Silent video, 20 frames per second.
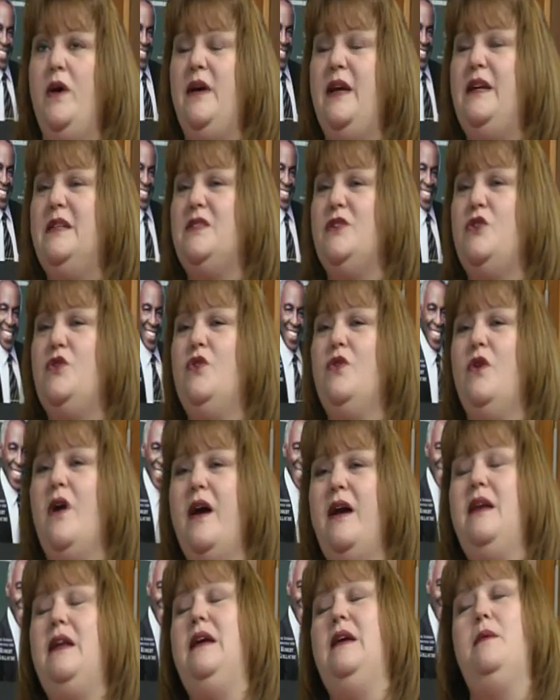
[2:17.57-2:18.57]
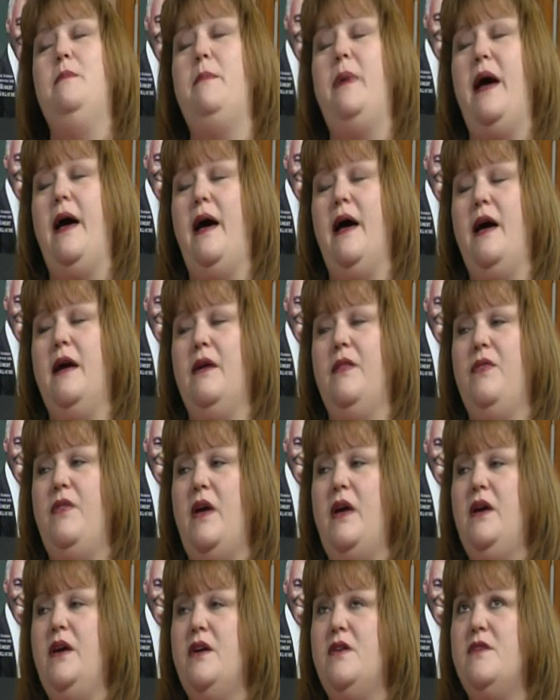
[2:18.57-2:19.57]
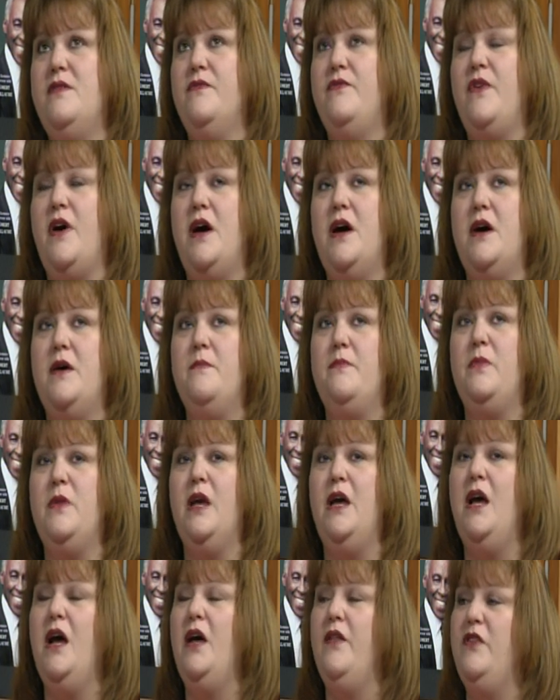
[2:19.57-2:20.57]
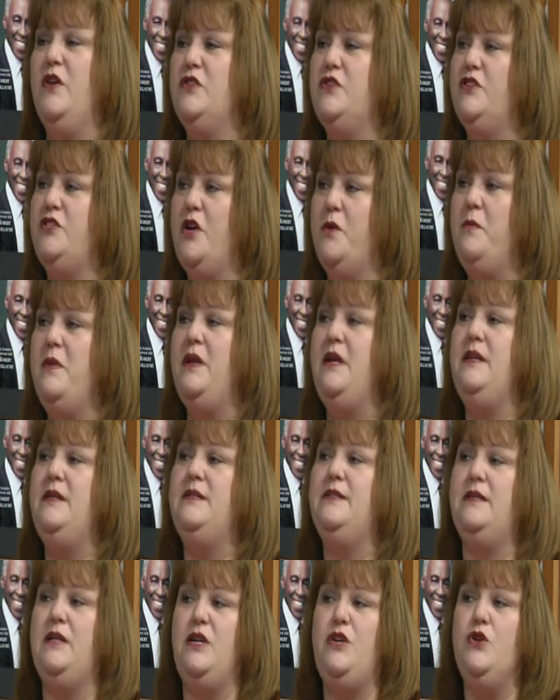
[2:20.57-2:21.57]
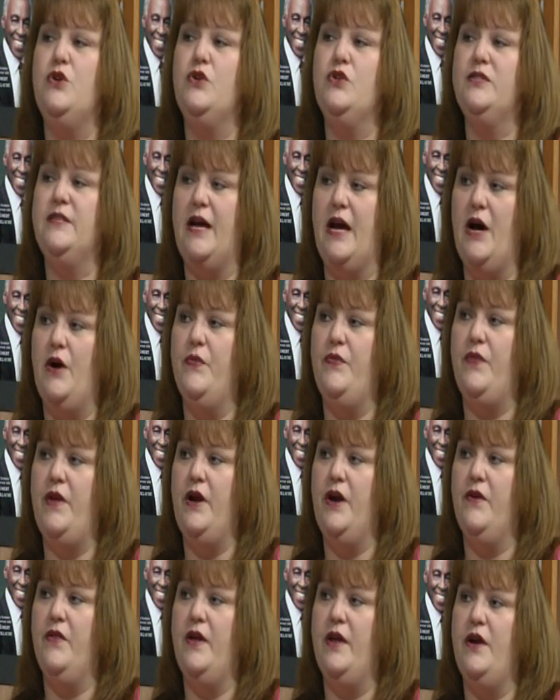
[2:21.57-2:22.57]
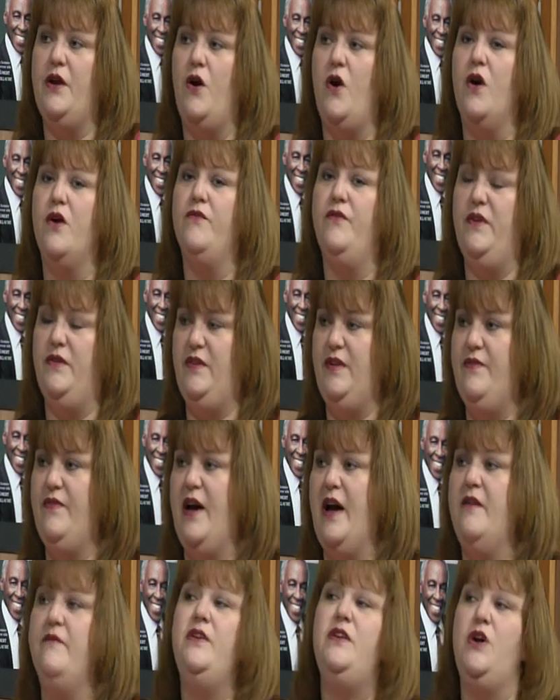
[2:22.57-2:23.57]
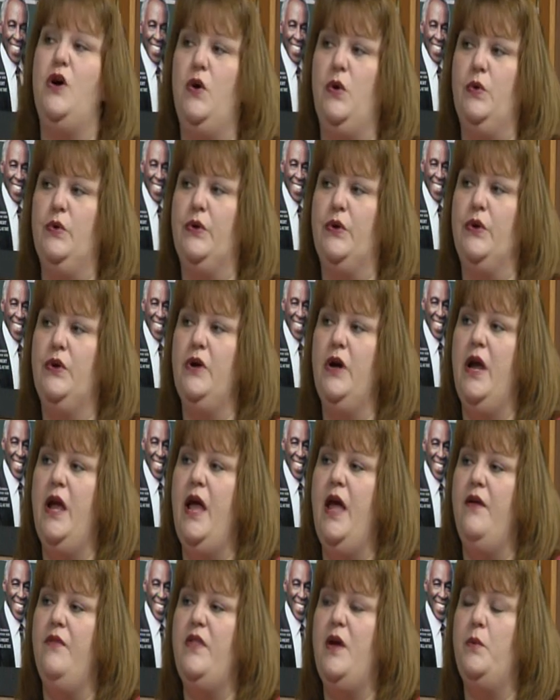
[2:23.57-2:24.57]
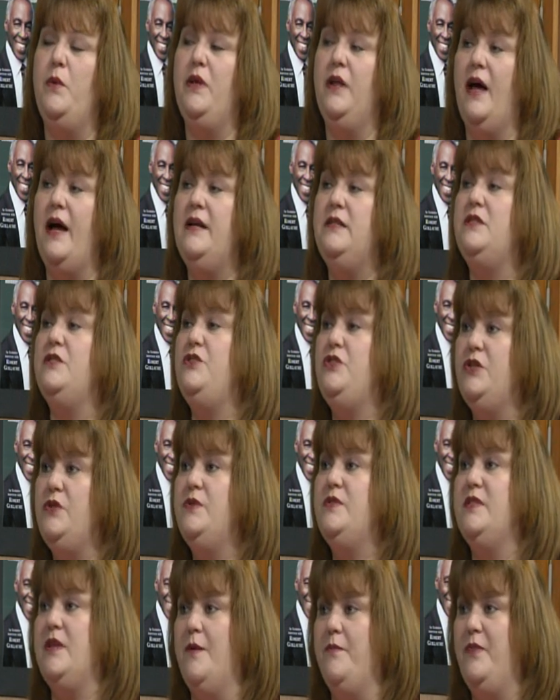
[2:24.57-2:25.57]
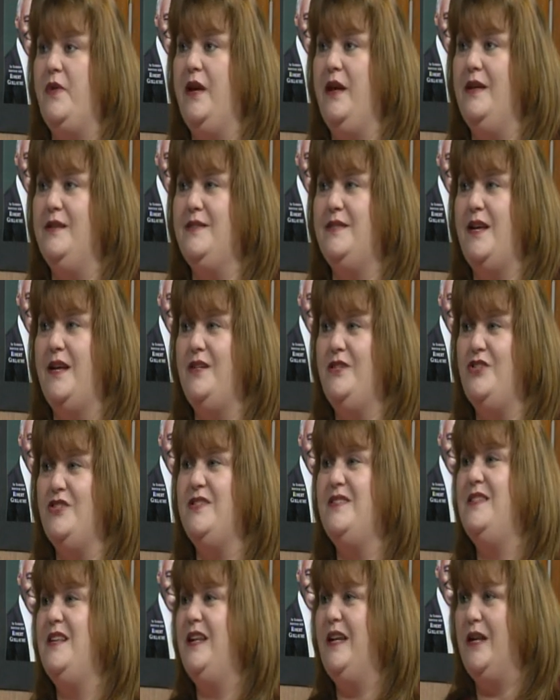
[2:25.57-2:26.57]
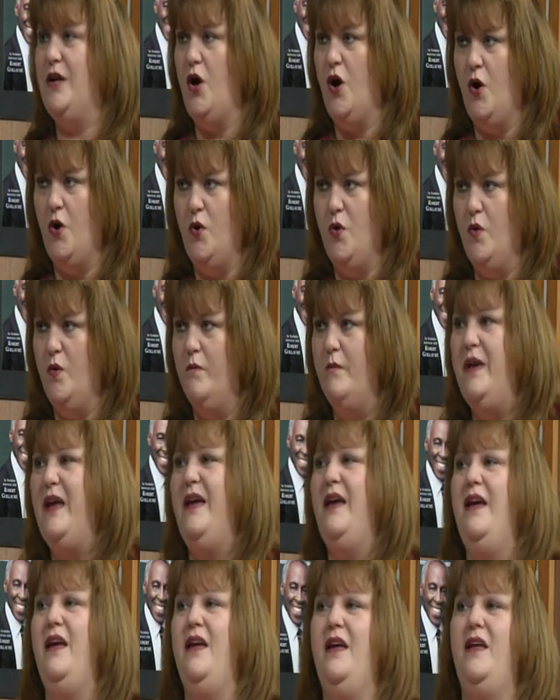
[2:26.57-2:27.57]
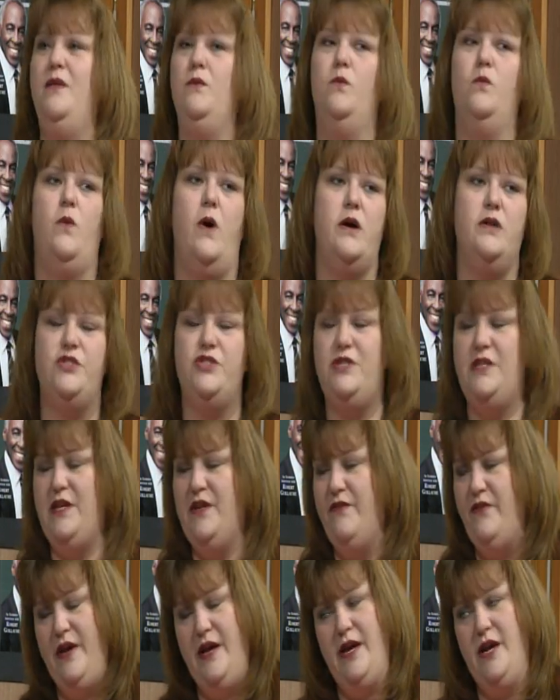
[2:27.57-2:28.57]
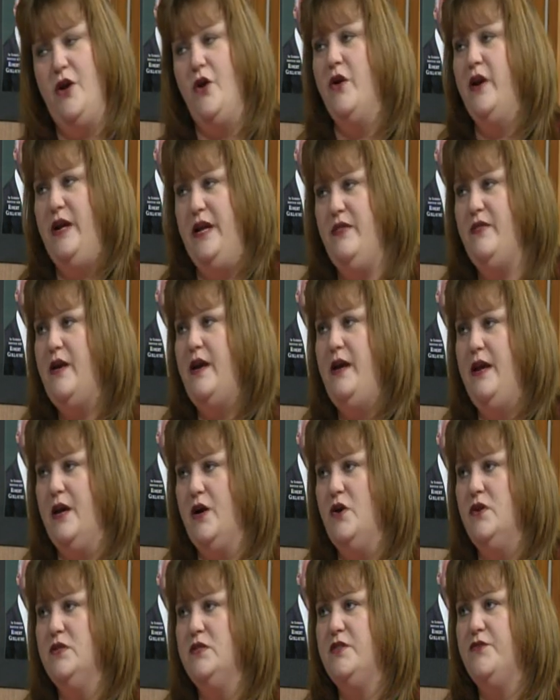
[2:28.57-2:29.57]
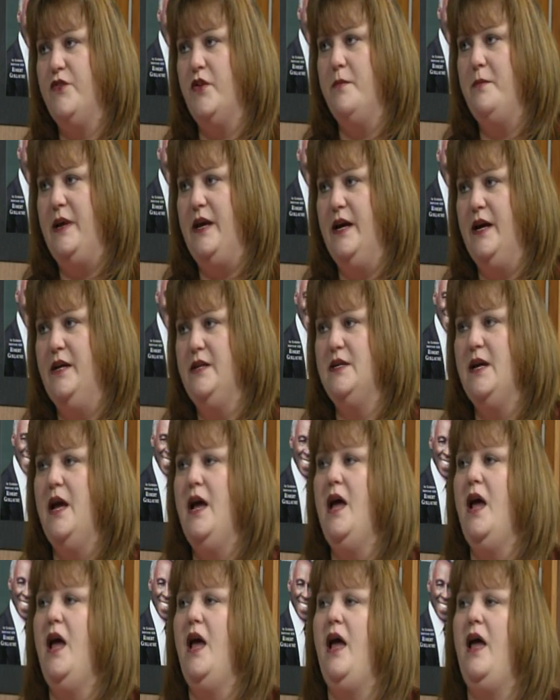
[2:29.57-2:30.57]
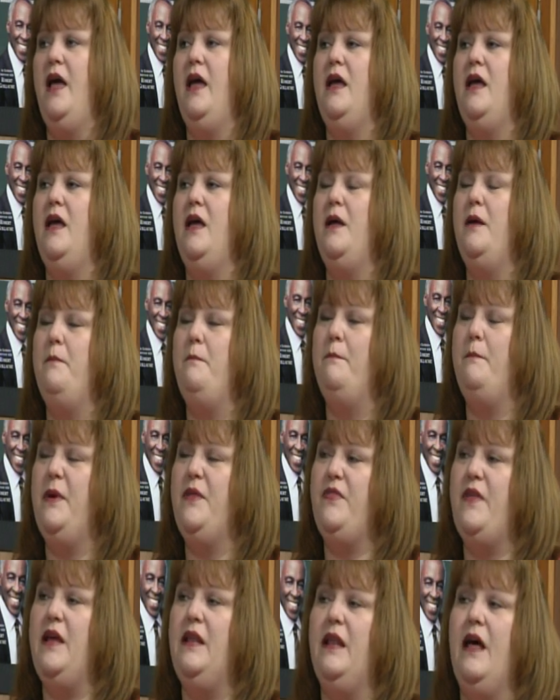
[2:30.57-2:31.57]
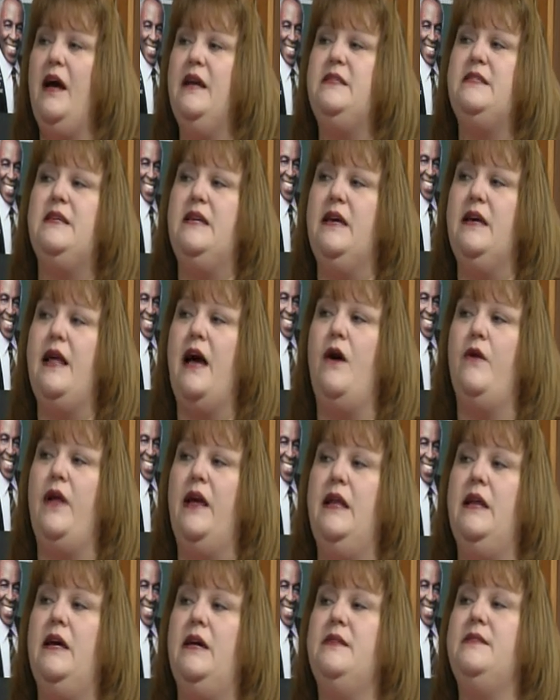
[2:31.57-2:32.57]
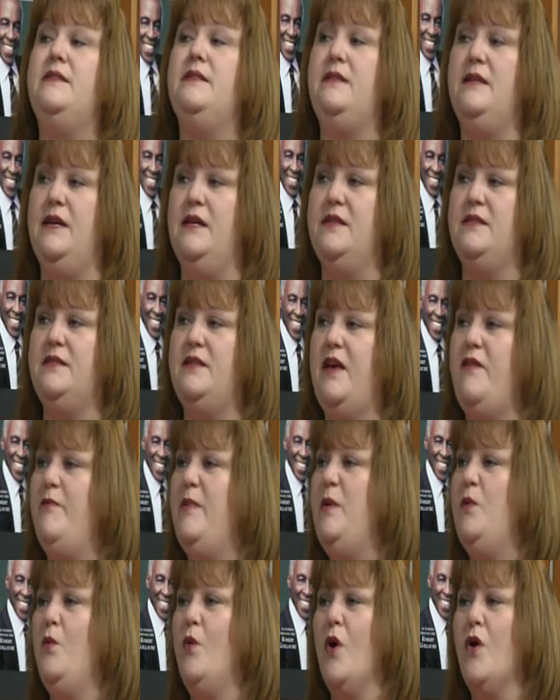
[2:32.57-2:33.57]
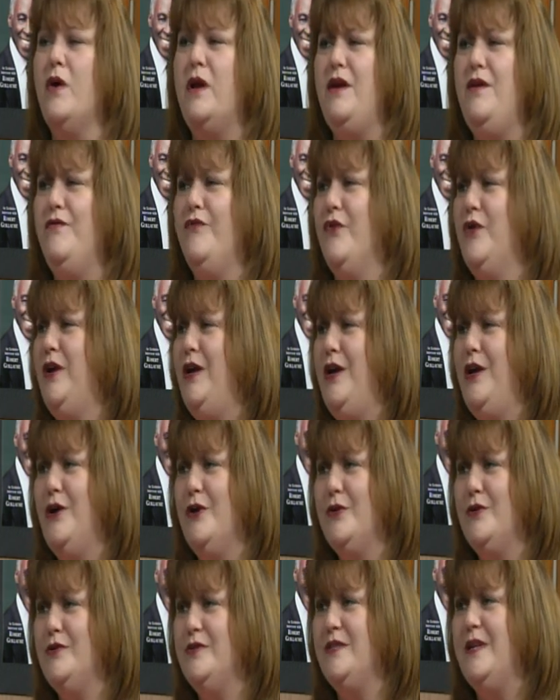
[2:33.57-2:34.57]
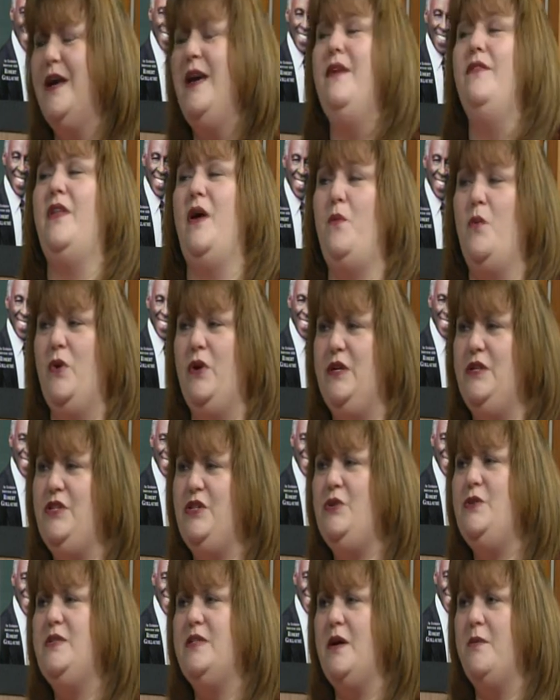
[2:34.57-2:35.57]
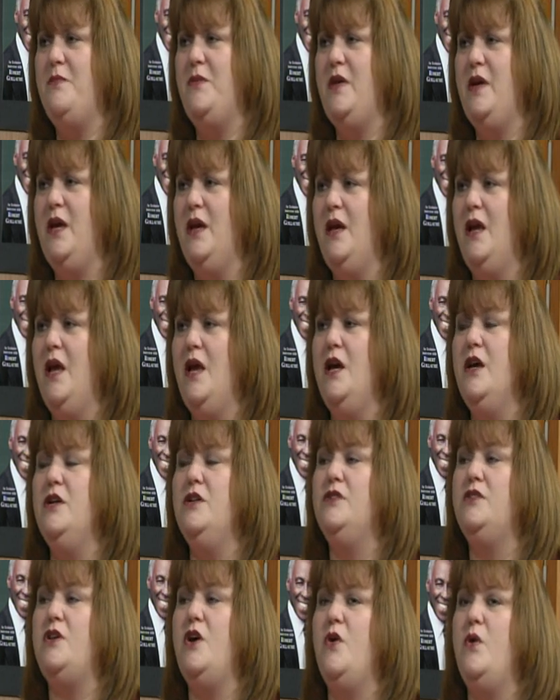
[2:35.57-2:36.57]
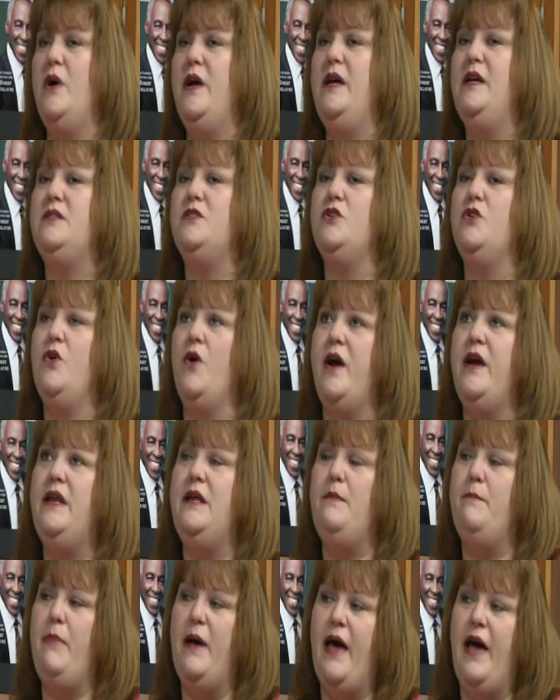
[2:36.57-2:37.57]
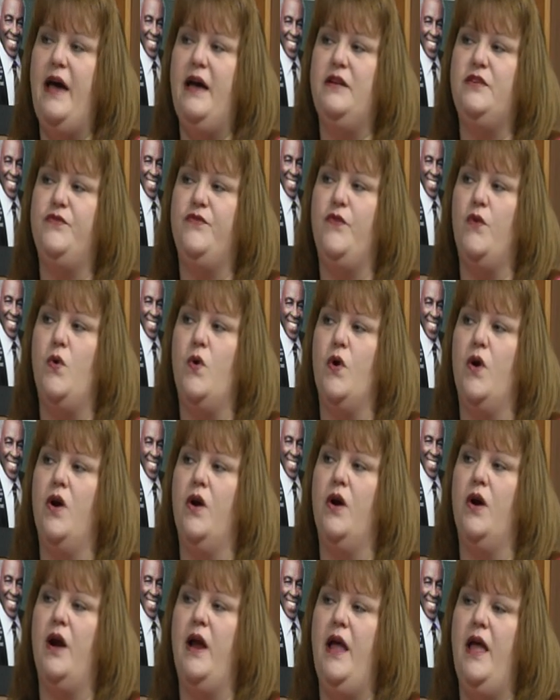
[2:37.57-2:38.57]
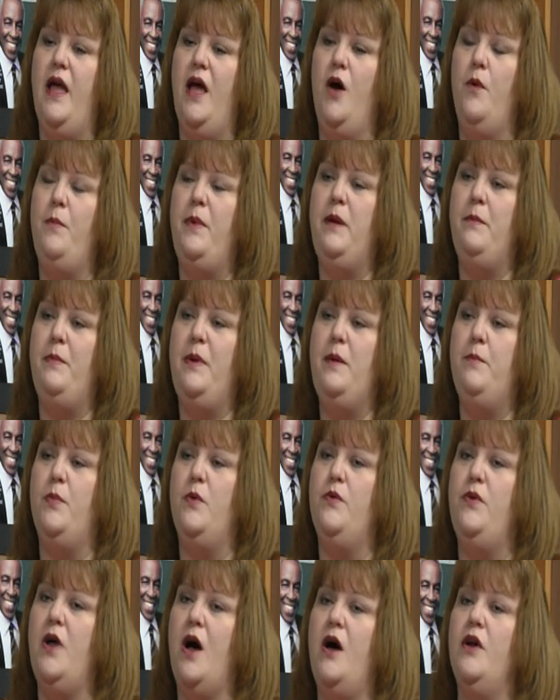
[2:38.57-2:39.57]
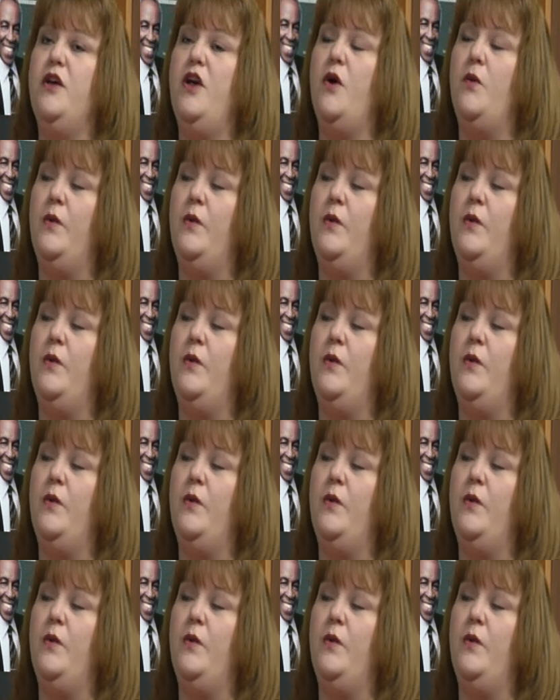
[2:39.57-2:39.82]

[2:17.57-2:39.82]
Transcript: it's a great impact. Think of, there's so many seniors out there that are 55 and older that would like to do something instead of just sit at home and watch TV or anything else from it. But they like to get out and assist. They've been working for years. They want to do something. So it's a great impact for helping people not go